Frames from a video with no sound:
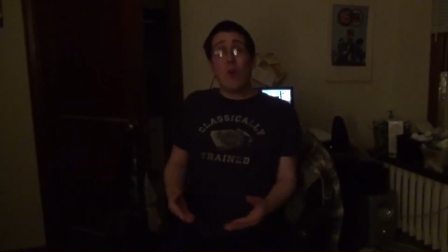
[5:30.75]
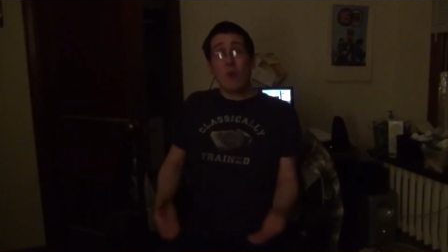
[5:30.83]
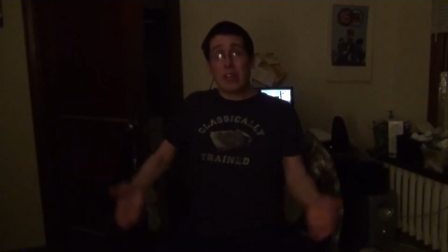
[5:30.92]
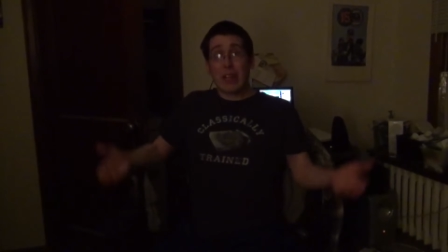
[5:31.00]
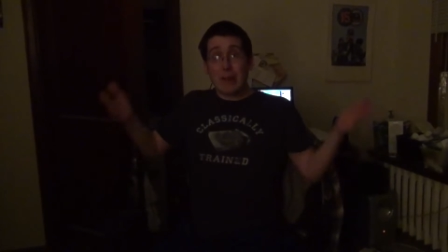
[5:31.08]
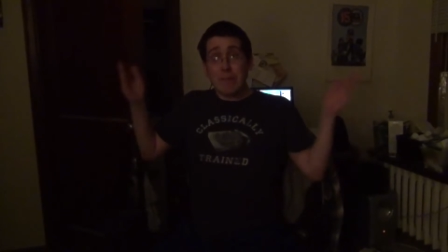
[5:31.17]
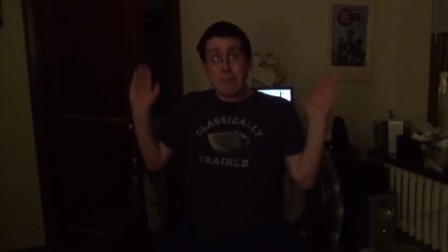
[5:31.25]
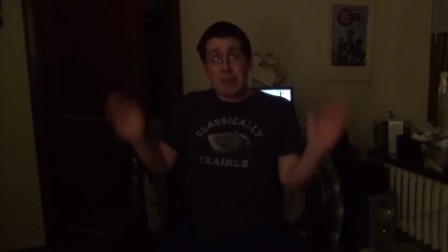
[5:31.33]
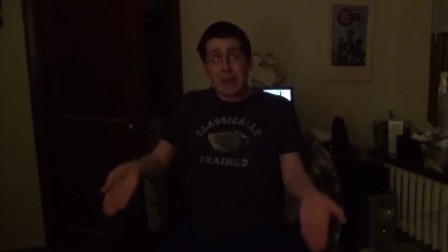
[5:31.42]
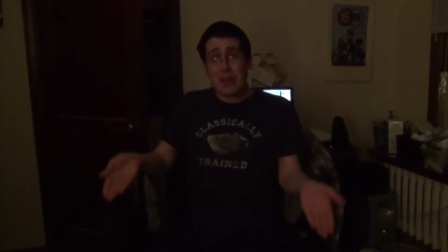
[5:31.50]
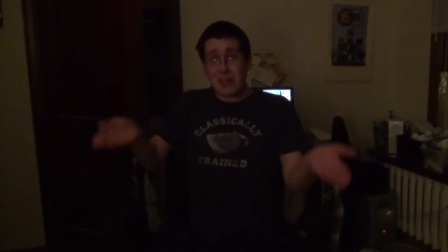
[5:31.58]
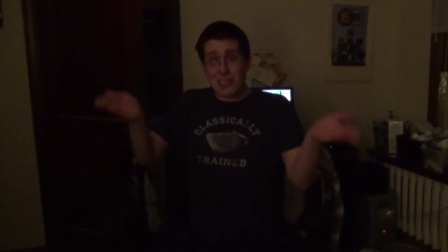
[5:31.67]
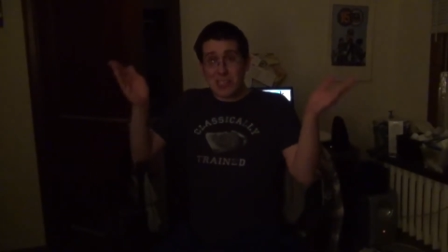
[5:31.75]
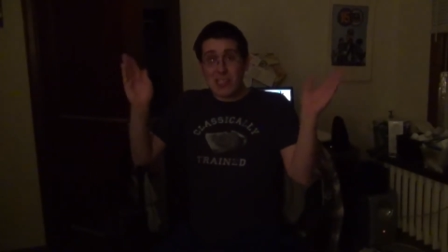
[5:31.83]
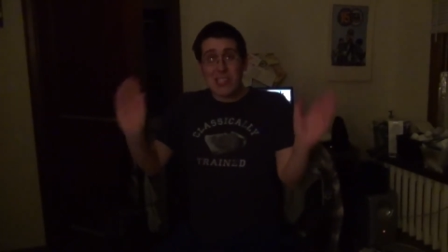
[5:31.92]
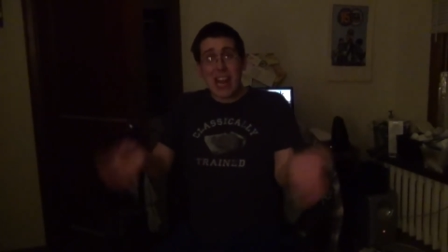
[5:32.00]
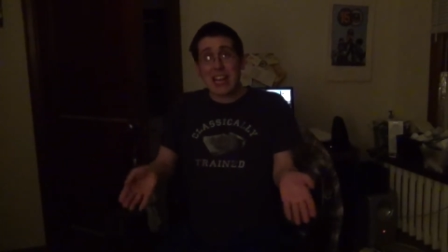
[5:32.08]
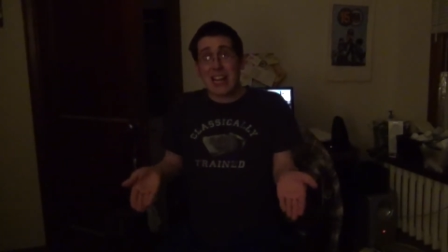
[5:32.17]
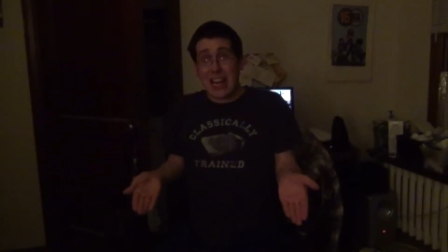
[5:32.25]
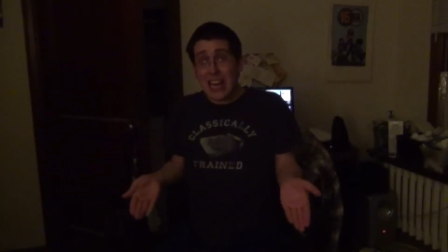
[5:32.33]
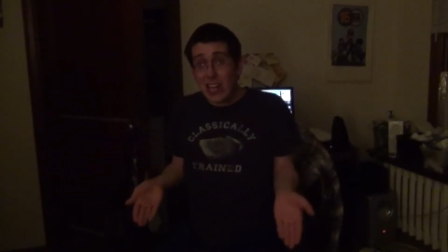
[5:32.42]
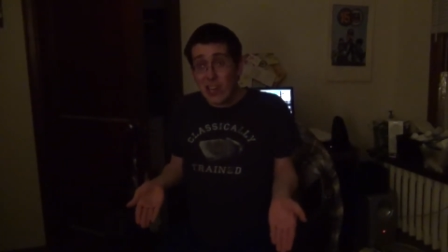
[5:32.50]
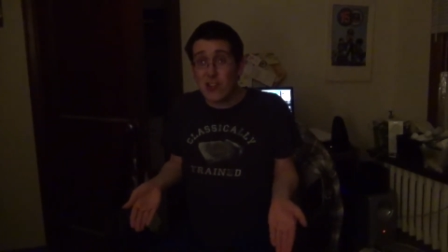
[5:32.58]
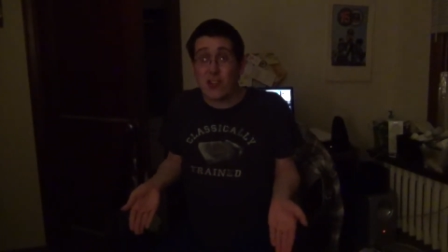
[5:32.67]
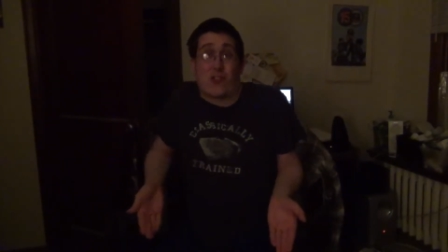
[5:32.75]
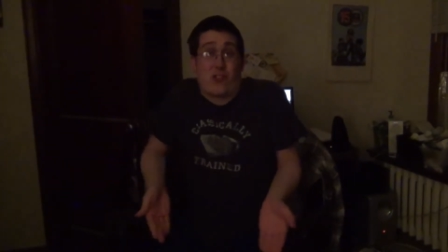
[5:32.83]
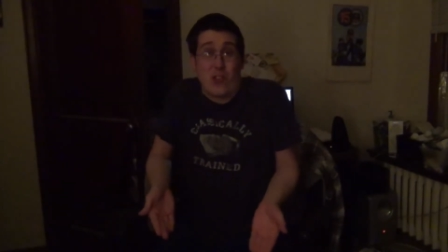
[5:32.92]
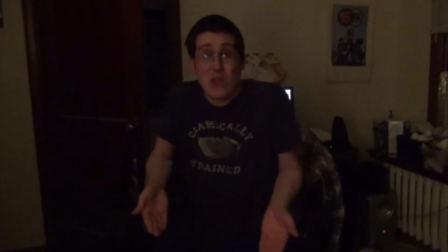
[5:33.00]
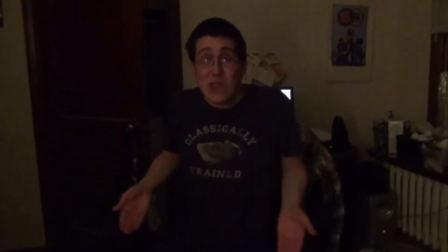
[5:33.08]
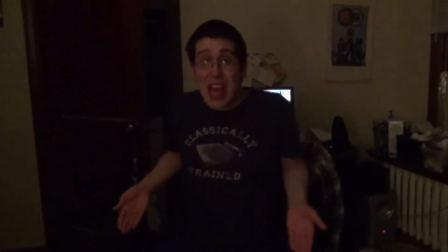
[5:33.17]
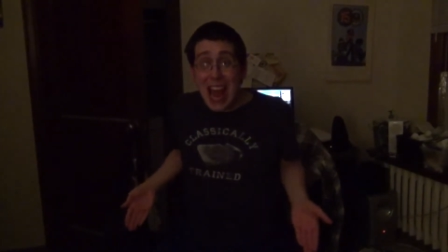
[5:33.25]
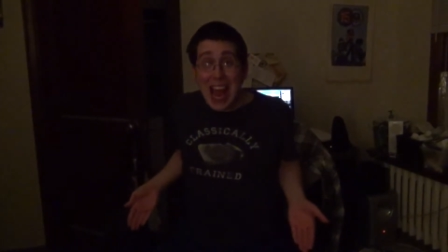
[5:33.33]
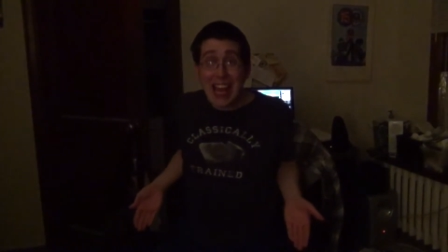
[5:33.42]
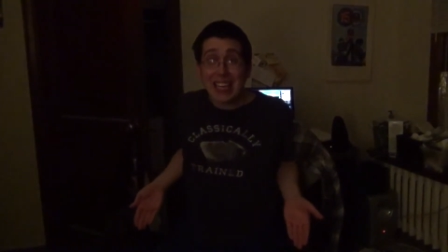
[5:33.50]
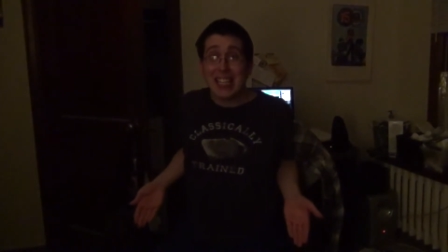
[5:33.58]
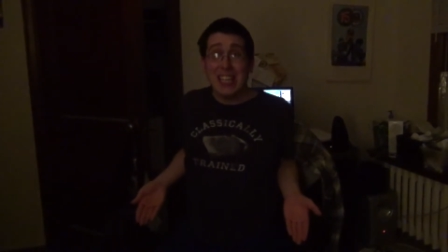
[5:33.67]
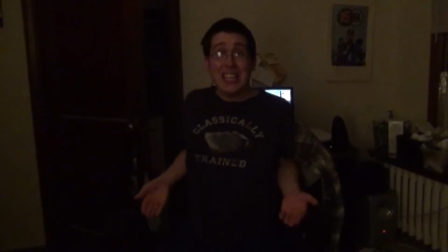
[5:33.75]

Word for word: Holy Peter's mistake! He just threw that?